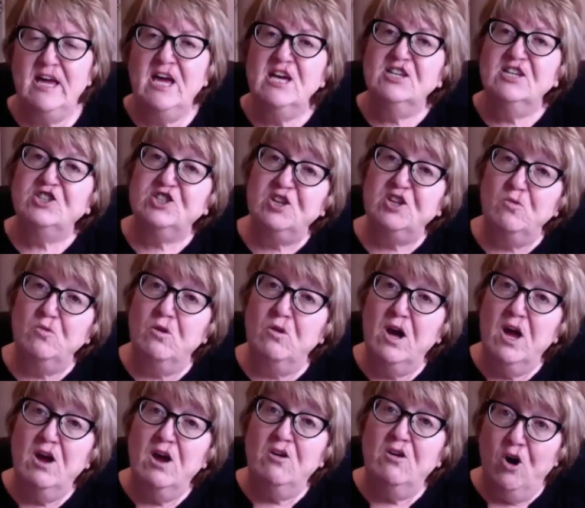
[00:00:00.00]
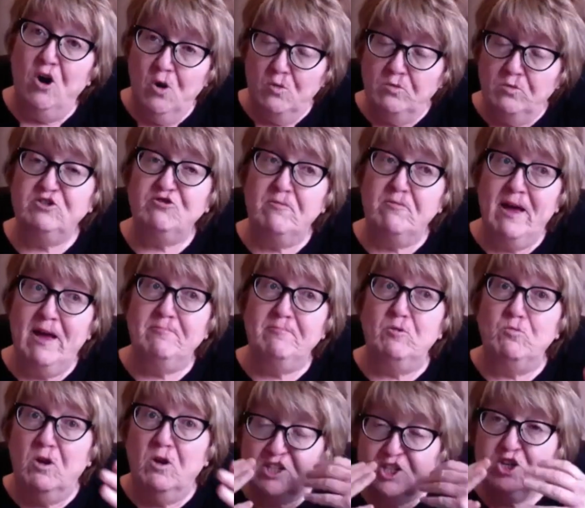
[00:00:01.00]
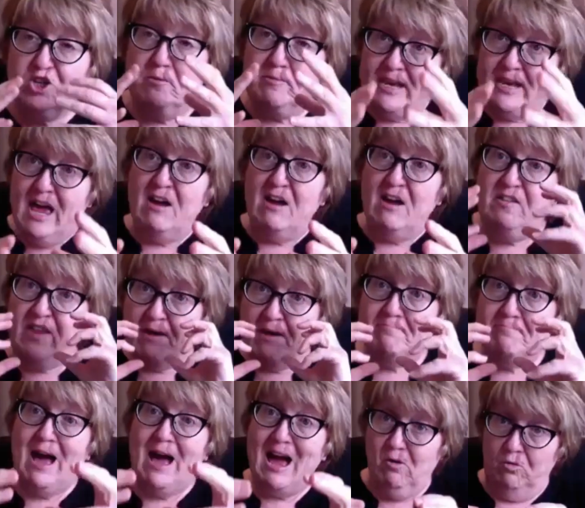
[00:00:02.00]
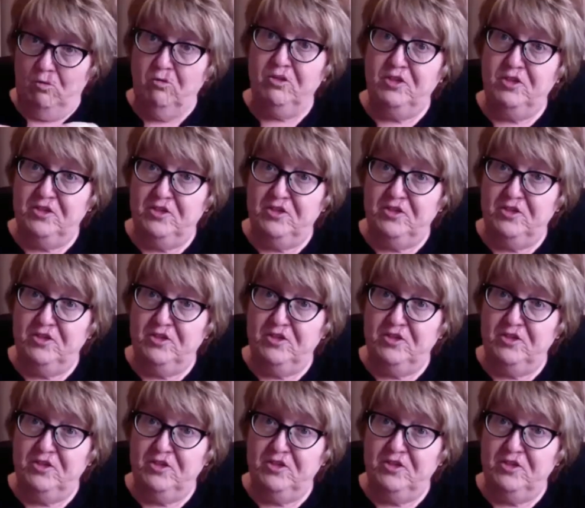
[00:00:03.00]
So always remember what's coming out of their mouth